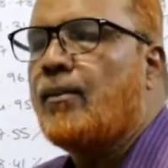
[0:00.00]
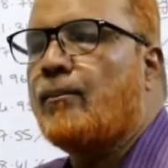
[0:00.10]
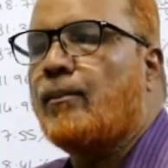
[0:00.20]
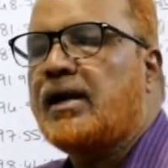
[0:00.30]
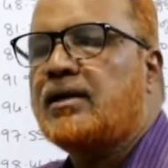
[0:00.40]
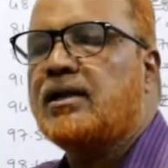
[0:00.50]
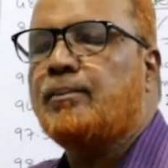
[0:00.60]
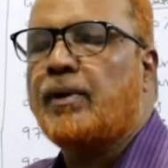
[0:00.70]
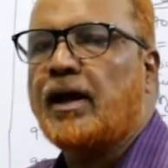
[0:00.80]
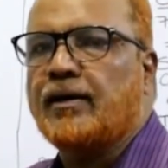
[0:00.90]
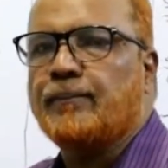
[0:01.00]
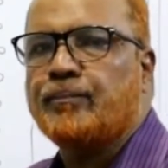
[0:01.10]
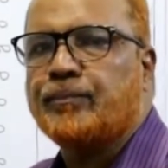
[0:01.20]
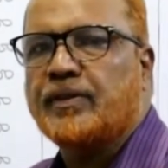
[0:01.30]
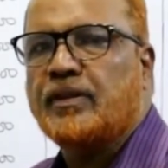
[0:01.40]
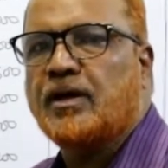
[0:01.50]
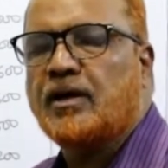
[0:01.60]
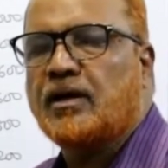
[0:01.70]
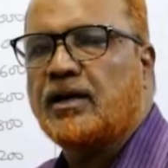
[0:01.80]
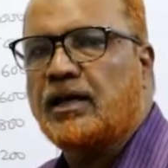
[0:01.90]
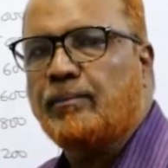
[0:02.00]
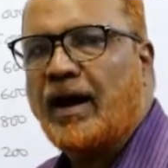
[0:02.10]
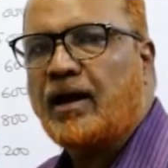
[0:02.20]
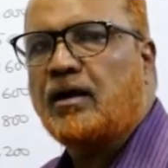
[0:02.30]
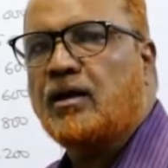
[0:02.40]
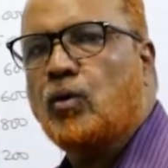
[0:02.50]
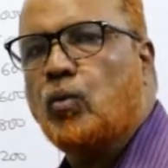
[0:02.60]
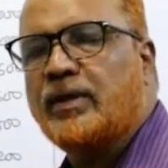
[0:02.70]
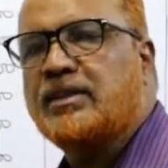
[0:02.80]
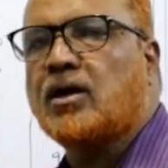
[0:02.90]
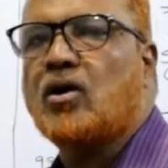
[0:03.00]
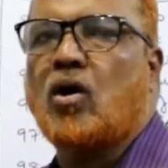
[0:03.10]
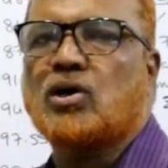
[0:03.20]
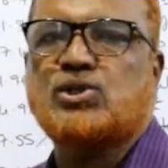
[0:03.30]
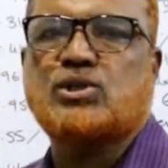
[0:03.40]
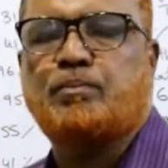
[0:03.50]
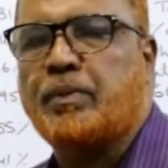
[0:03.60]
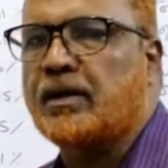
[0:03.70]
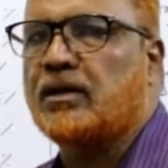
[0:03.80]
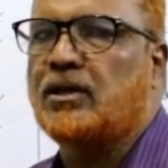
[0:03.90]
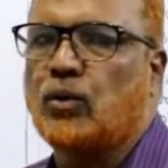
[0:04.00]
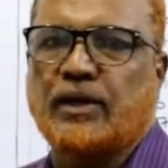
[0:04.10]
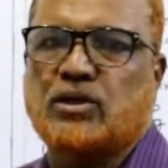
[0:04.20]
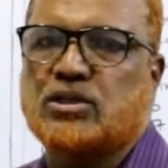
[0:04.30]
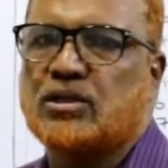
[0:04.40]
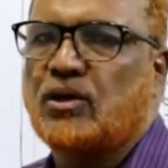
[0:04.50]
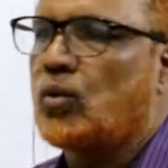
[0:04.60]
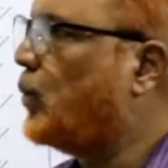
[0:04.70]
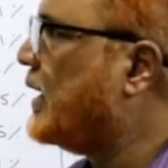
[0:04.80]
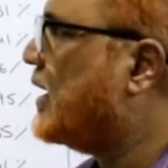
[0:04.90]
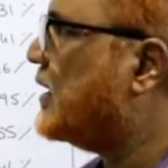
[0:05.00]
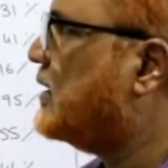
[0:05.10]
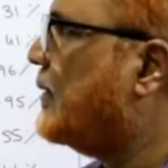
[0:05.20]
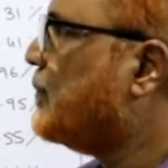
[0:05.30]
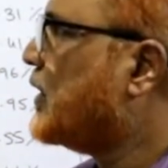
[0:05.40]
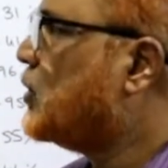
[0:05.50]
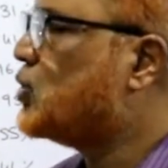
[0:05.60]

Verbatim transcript: Multiply the demand with the cost per unit we'll get the